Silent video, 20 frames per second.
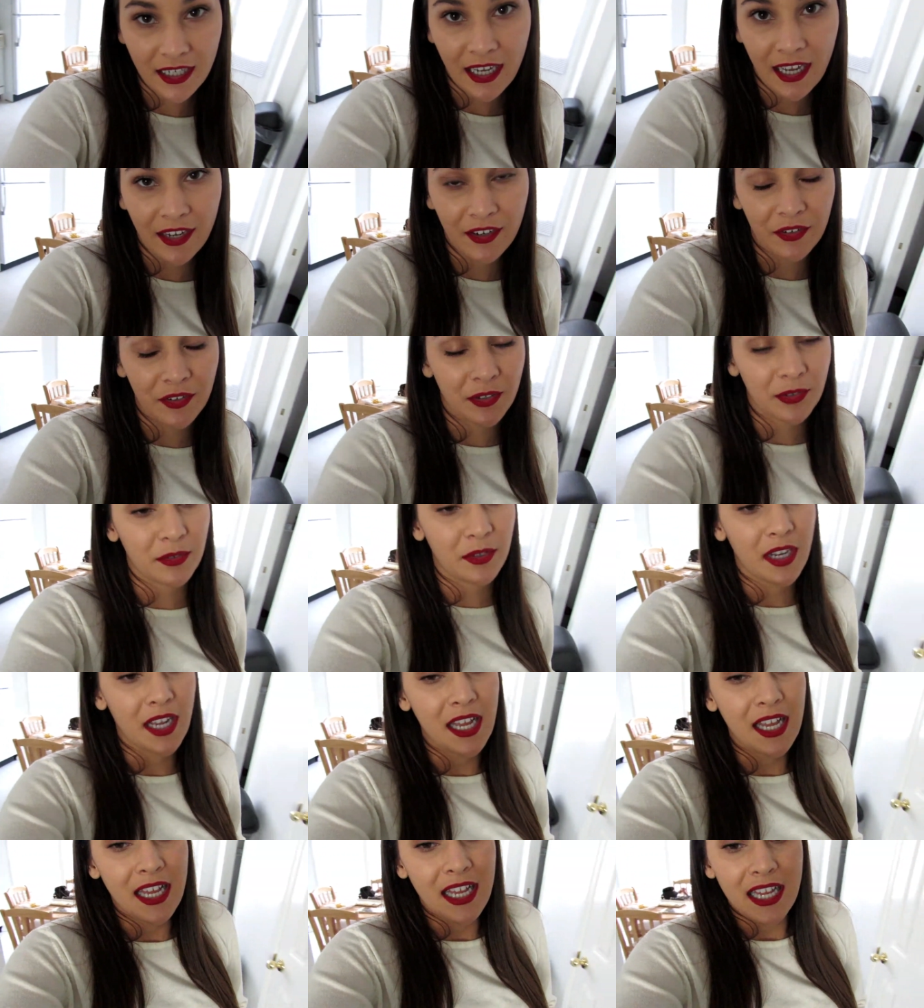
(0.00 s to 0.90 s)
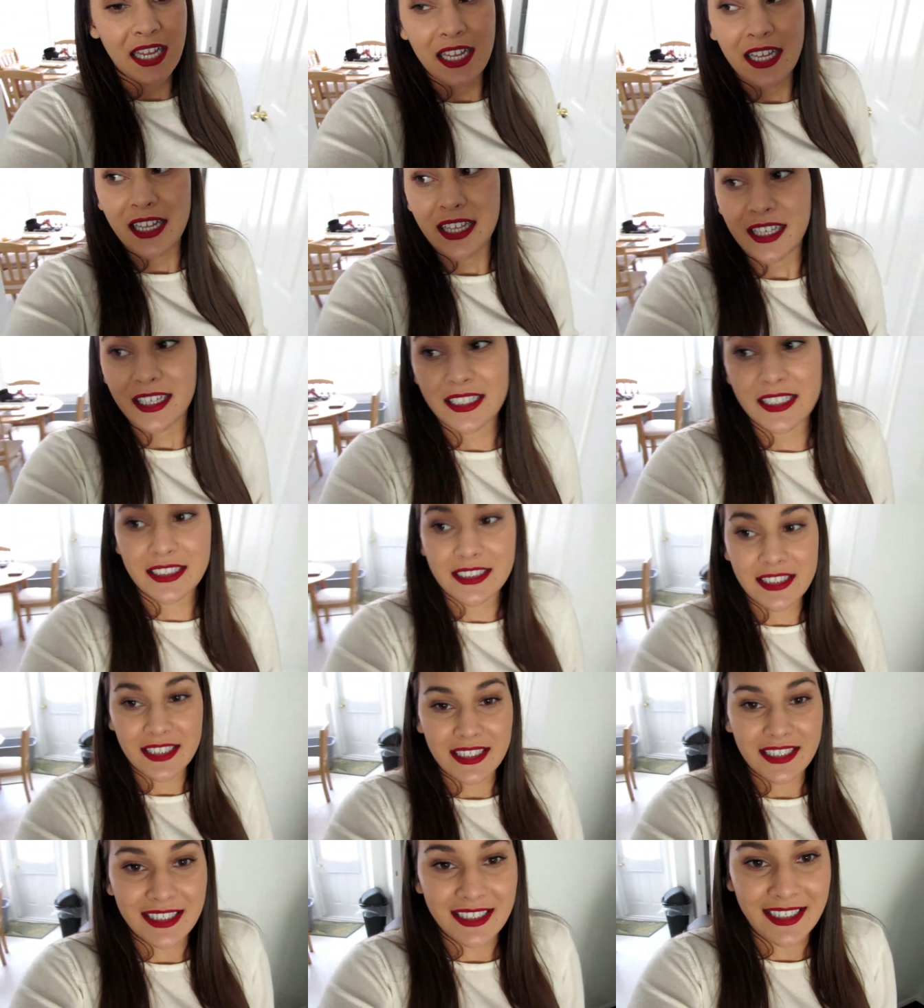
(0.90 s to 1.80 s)
I don't know. Because,
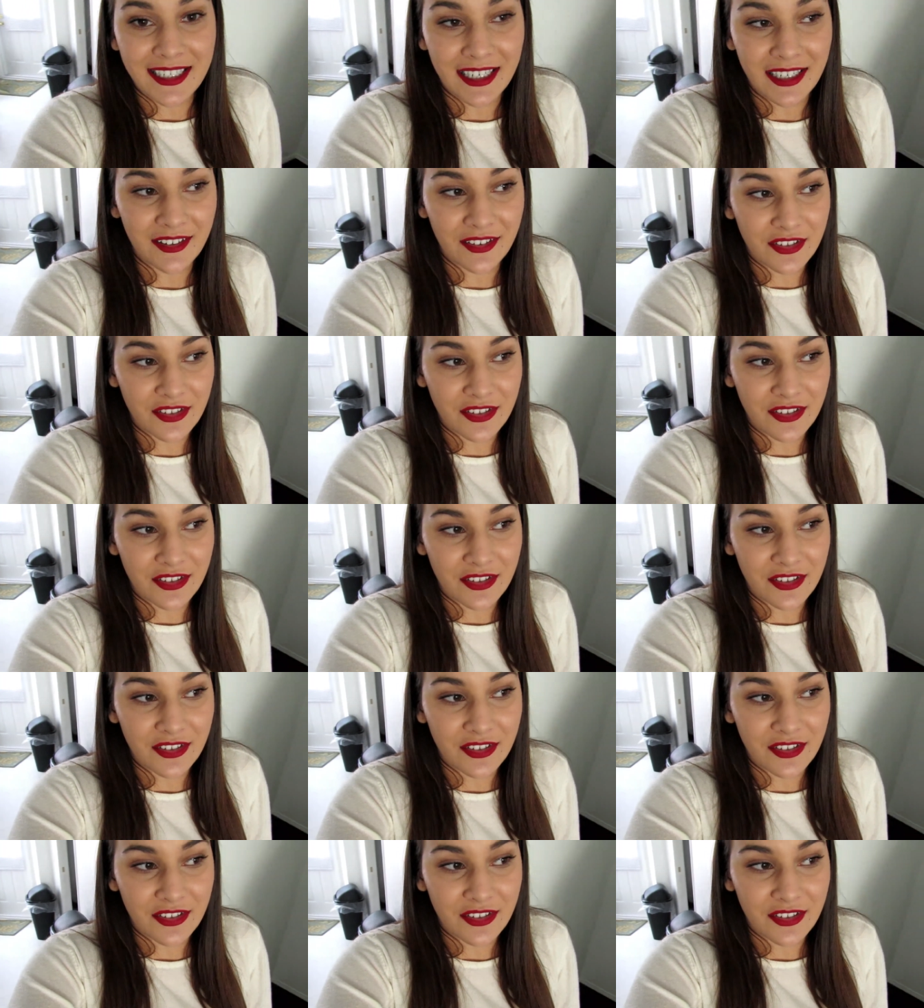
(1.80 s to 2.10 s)
again,